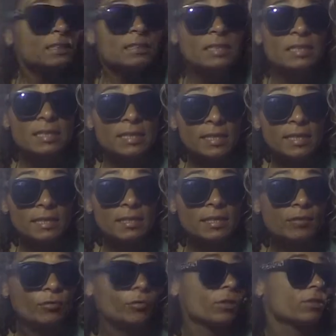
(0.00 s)
The sea is
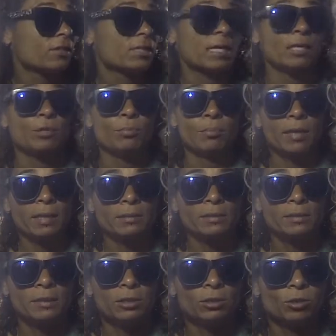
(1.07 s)
different than you
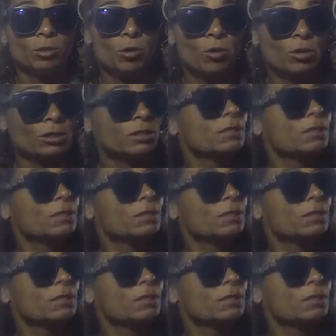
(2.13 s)
practice in your course.